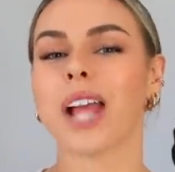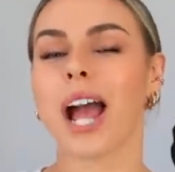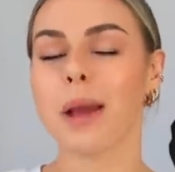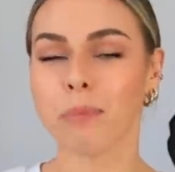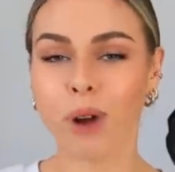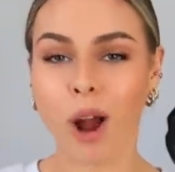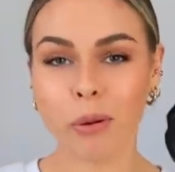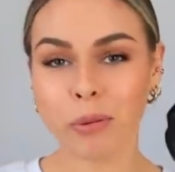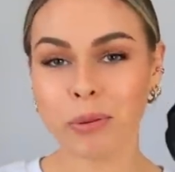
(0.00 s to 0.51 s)
I'm
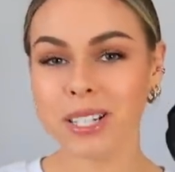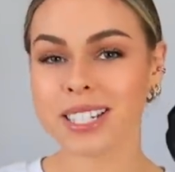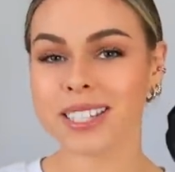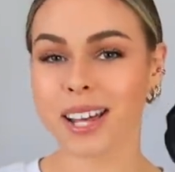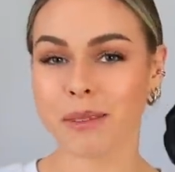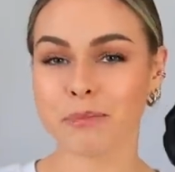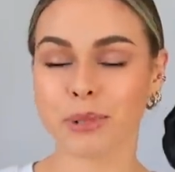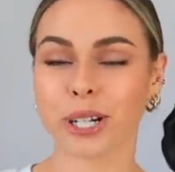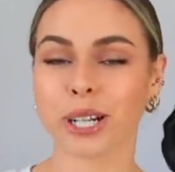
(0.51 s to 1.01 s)
probably
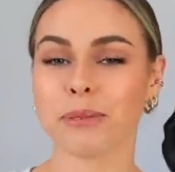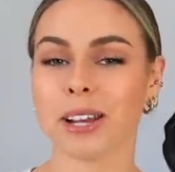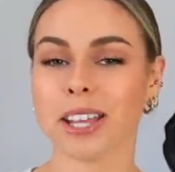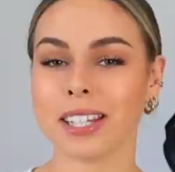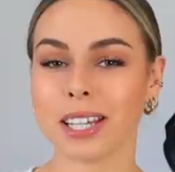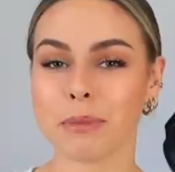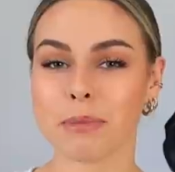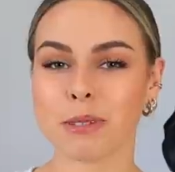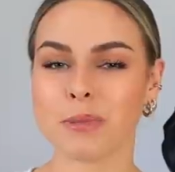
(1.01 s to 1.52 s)
sunburning my
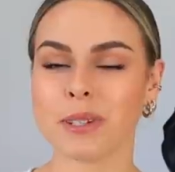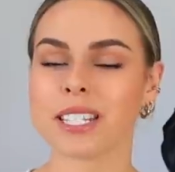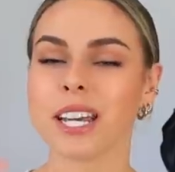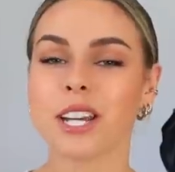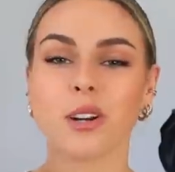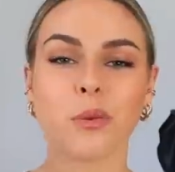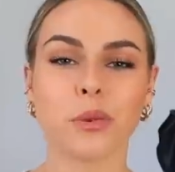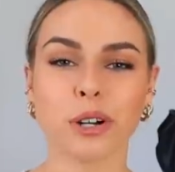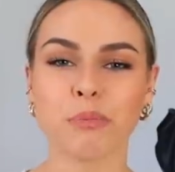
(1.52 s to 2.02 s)
lips because I
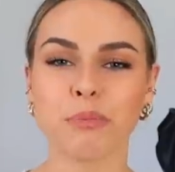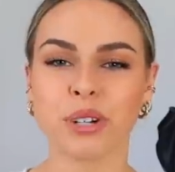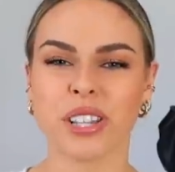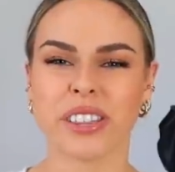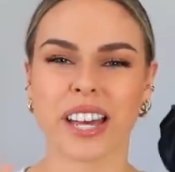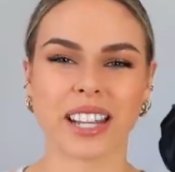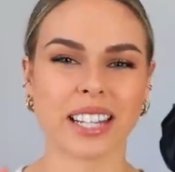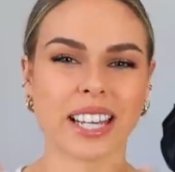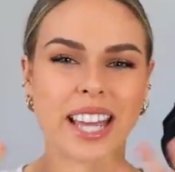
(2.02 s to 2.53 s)
don't want to
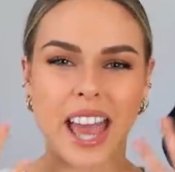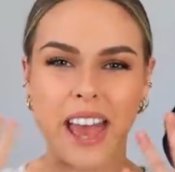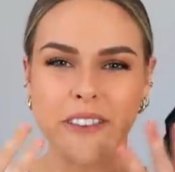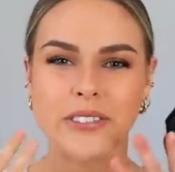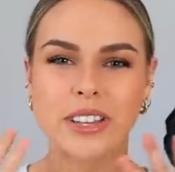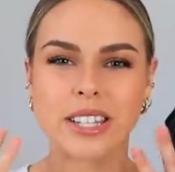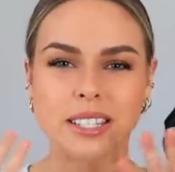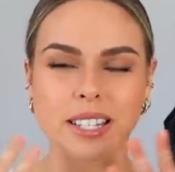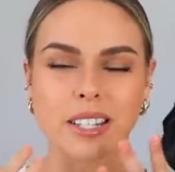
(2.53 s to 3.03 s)
put that like
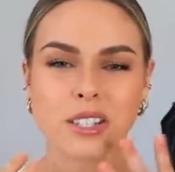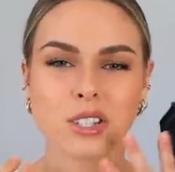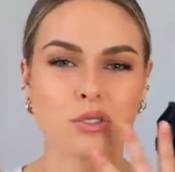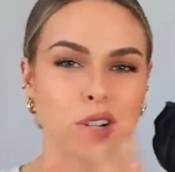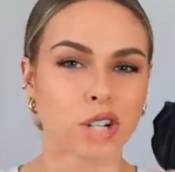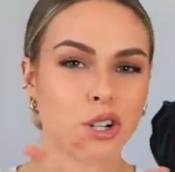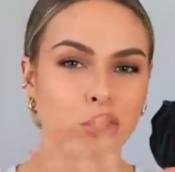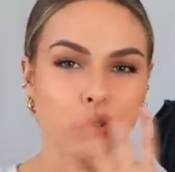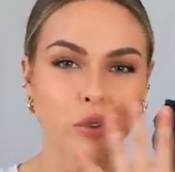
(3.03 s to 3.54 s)
heavy
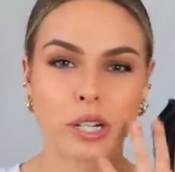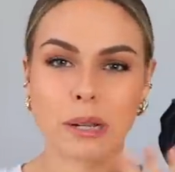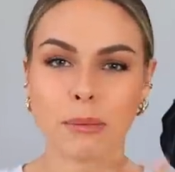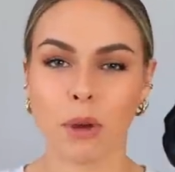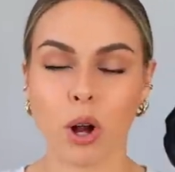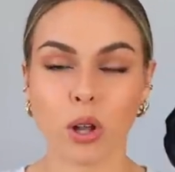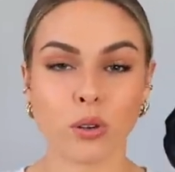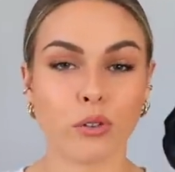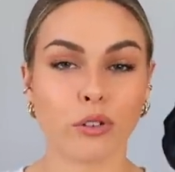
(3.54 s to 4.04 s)
sunscreen cream
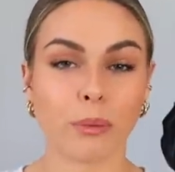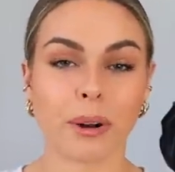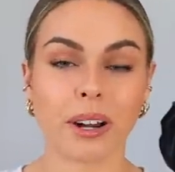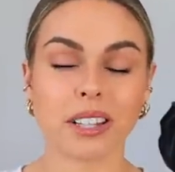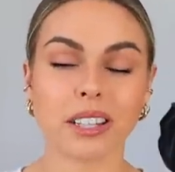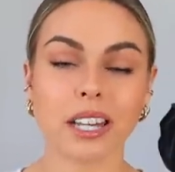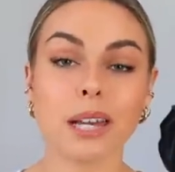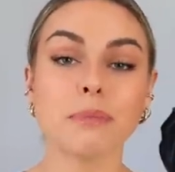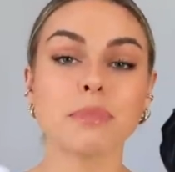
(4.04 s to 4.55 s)
all over my
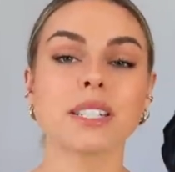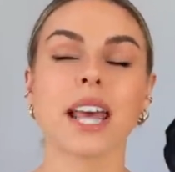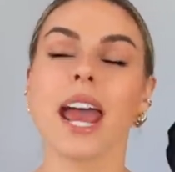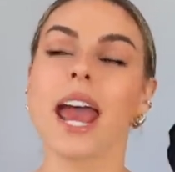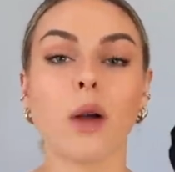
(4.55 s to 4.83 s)
lips.